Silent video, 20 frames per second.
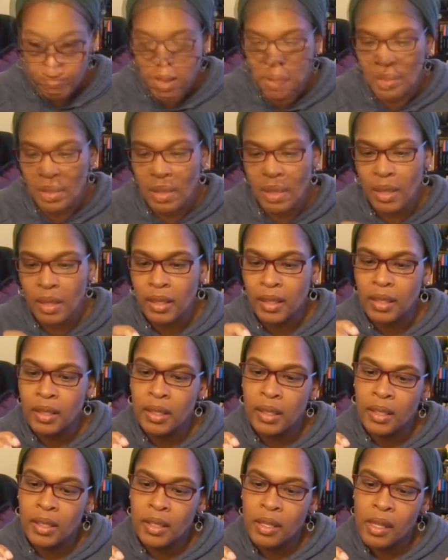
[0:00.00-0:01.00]
The
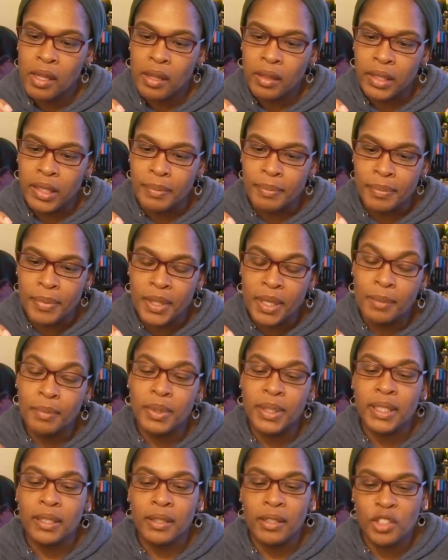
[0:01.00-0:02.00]

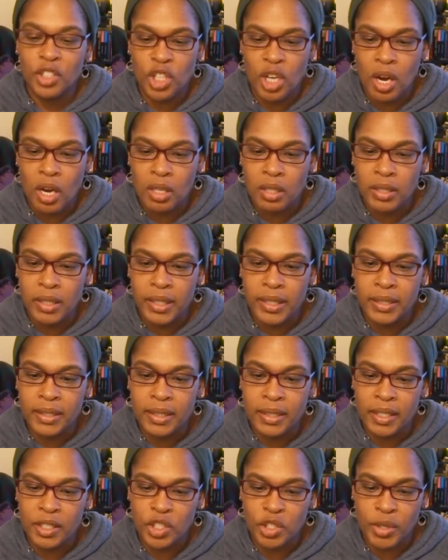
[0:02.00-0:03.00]
completely chocolate
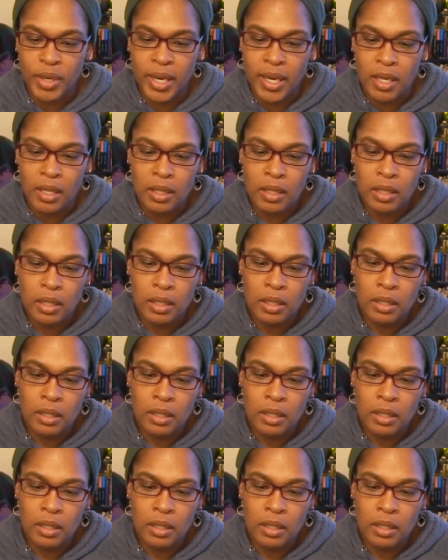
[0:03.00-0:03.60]
Natrel